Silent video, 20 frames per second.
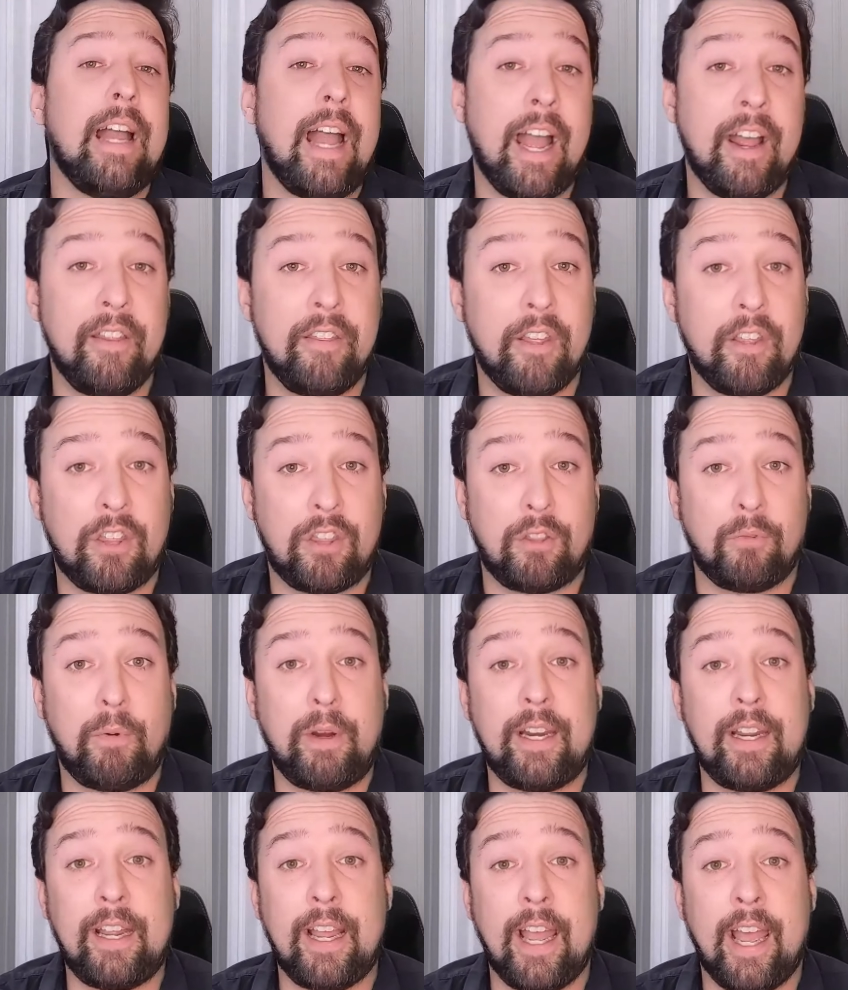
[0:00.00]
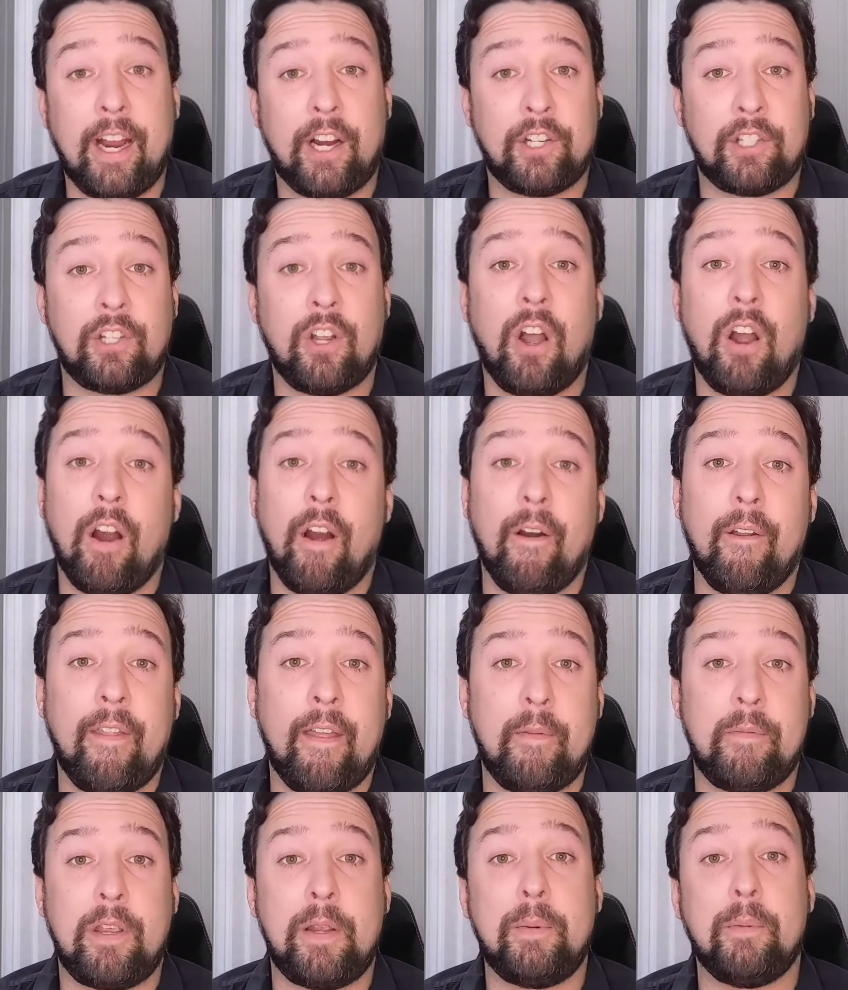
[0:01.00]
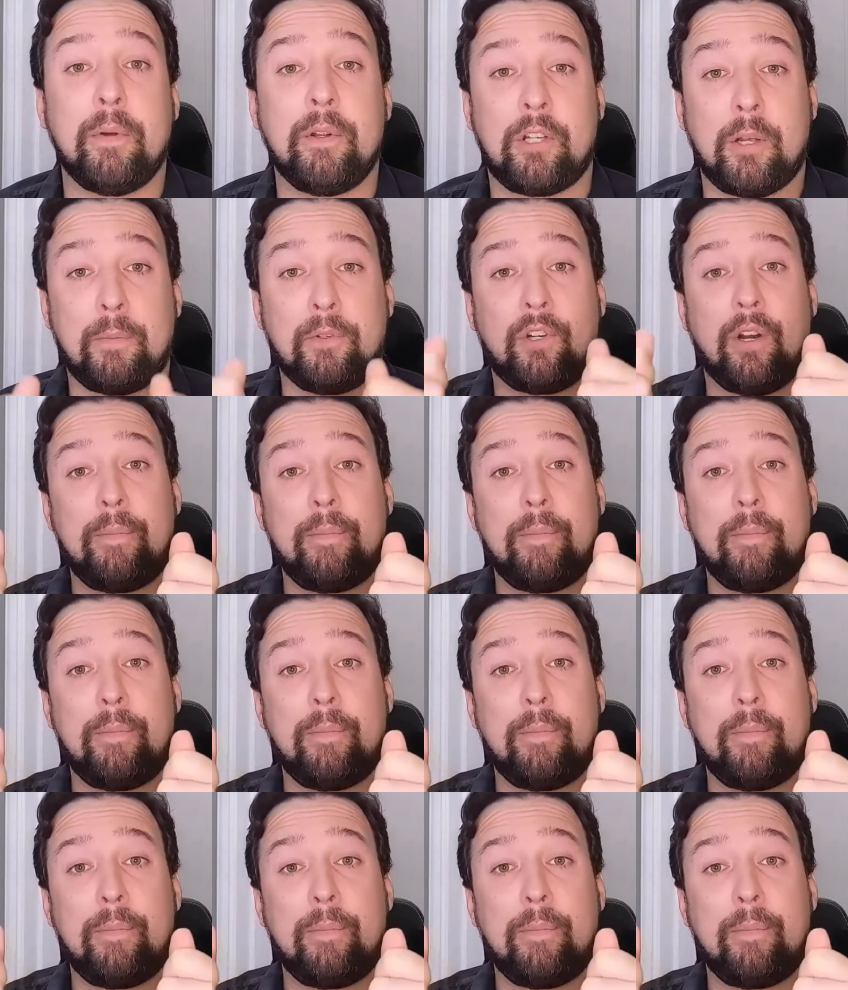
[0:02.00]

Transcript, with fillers: and the 3D XR that someone's going